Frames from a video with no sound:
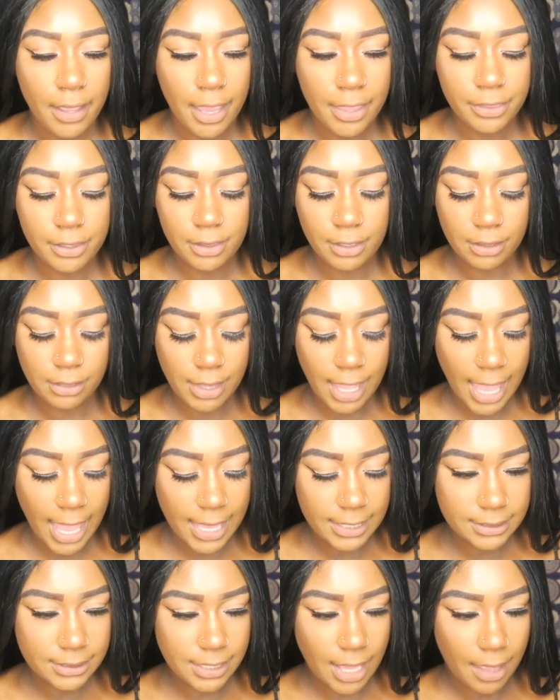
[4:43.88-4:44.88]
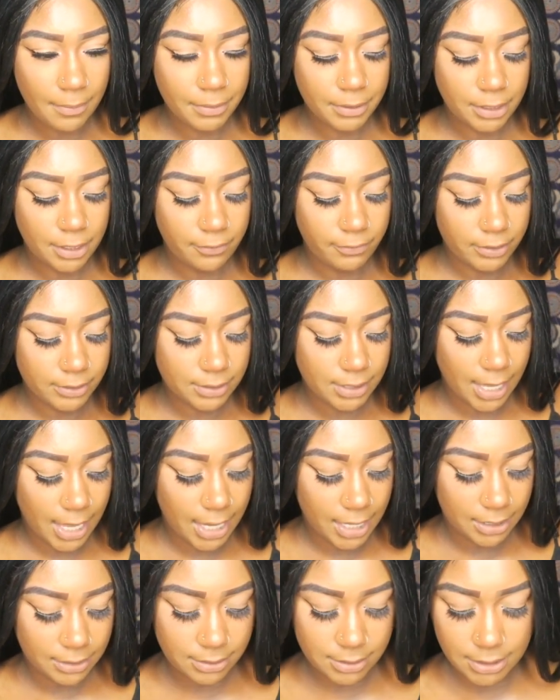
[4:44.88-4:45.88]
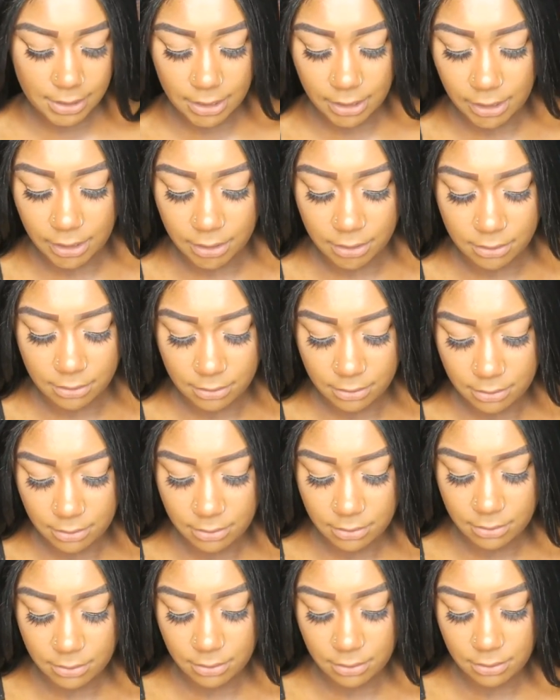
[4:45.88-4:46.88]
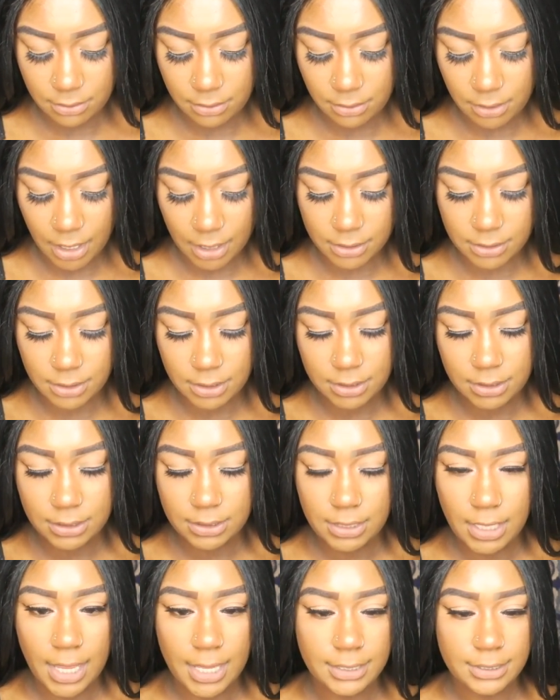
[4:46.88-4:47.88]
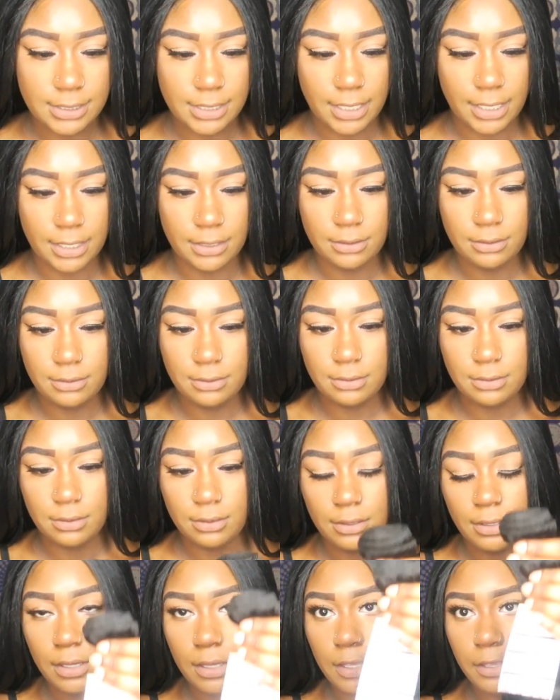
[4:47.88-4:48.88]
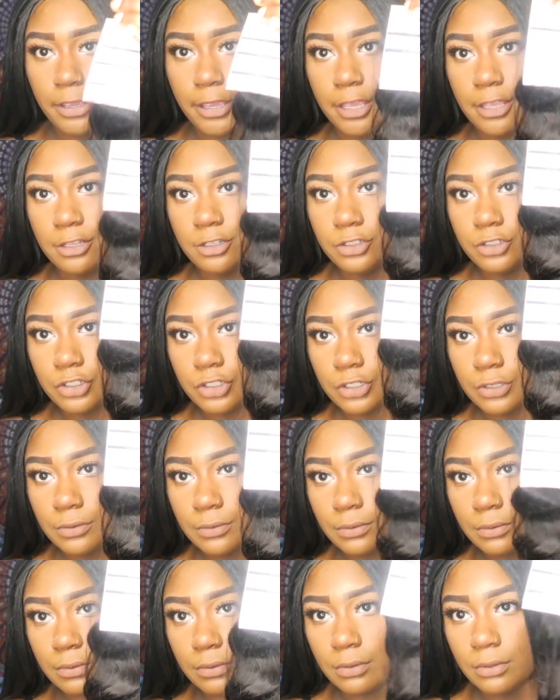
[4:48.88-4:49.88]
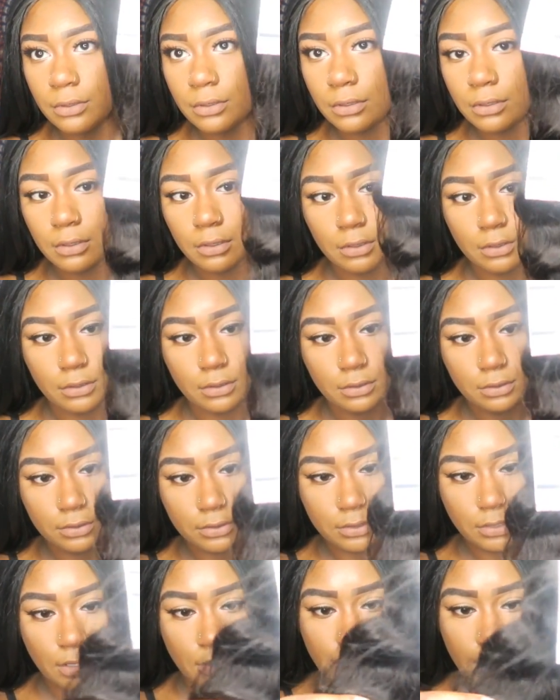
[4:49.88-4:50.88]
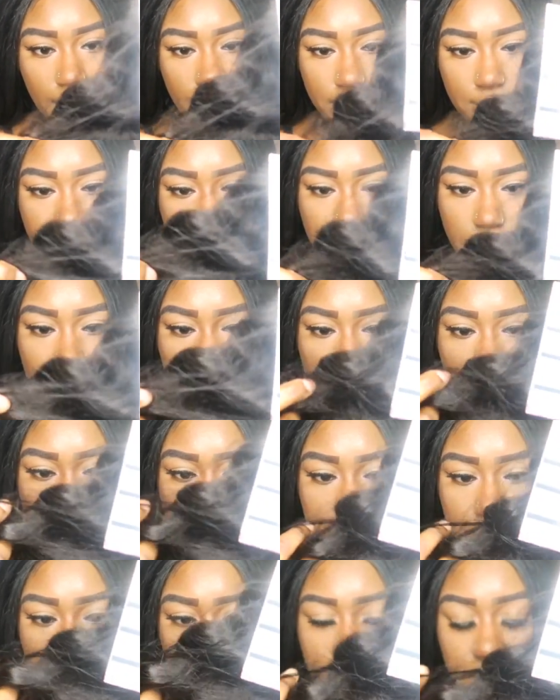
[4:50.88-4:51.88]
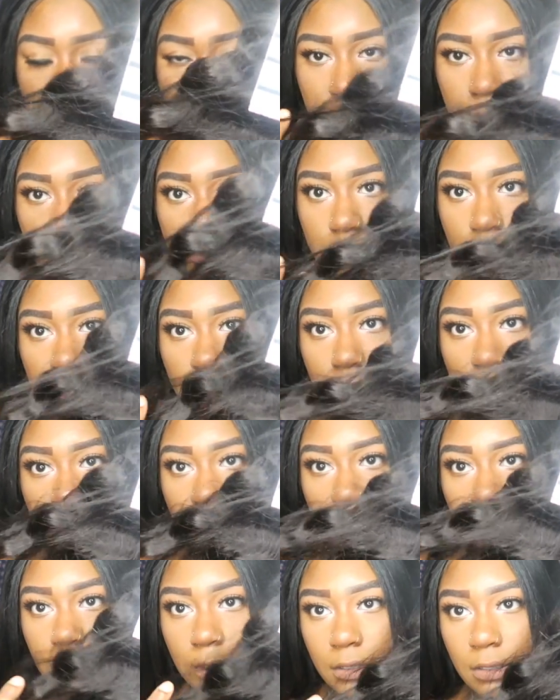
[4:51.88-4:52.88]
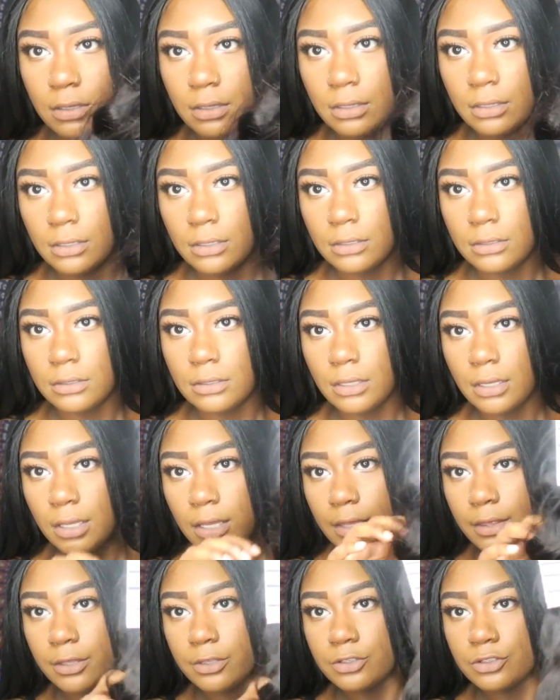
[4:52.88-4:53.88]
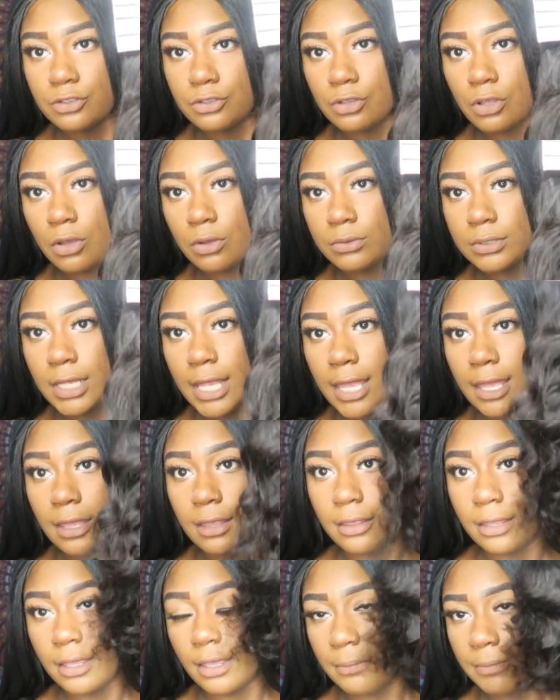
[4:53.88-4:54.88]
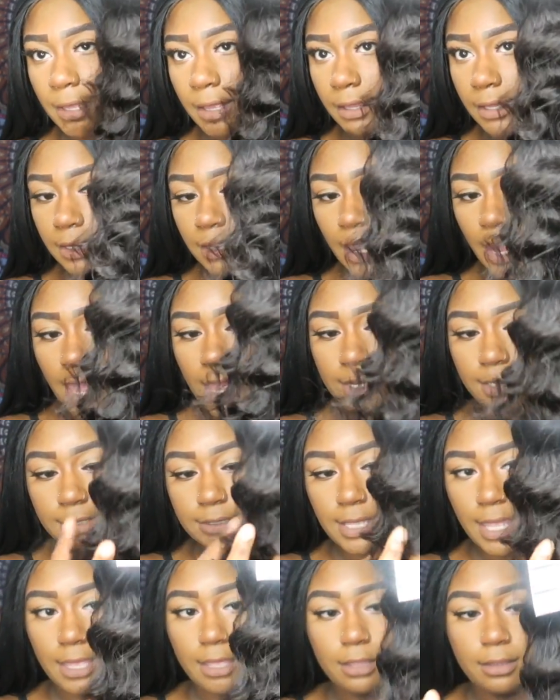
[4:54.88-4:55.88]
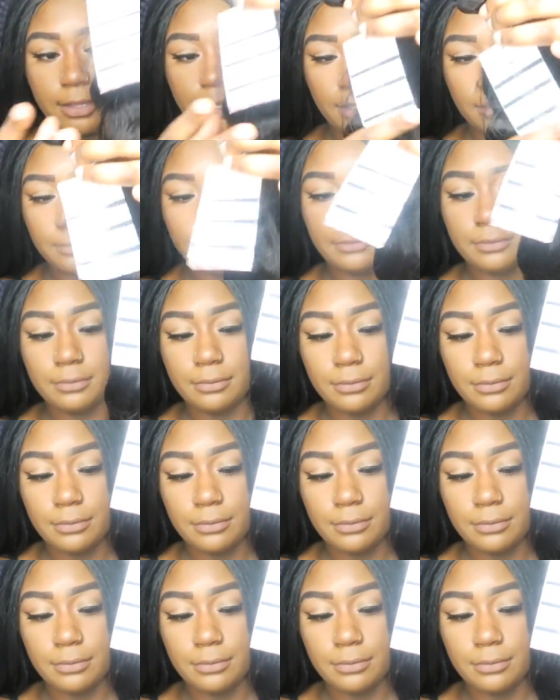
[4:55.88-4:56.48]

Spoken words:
And then the last, I believe, is the 18. Yes, this is the 18 inch. So that's nice. And there's no tangling. I'm not getting any tangling.